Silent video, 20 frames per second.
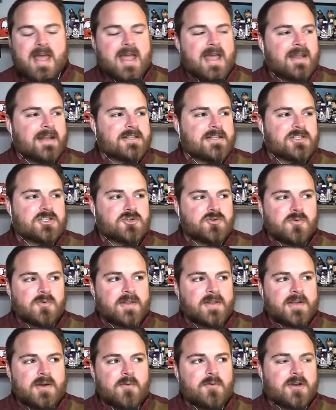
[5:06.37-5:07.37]
And it's
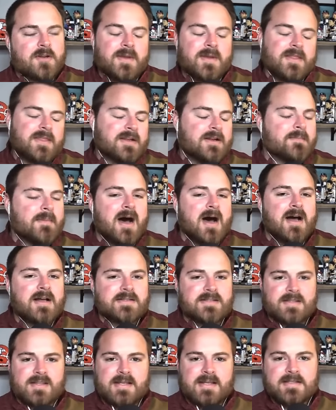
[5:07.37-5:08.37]
truly going to be the
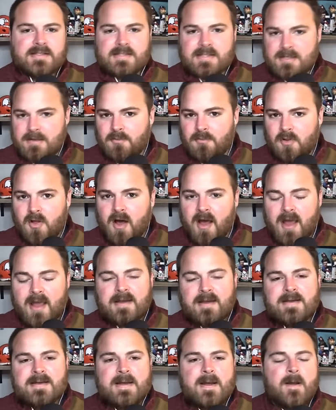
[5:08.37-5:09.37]
demise of the NCAA.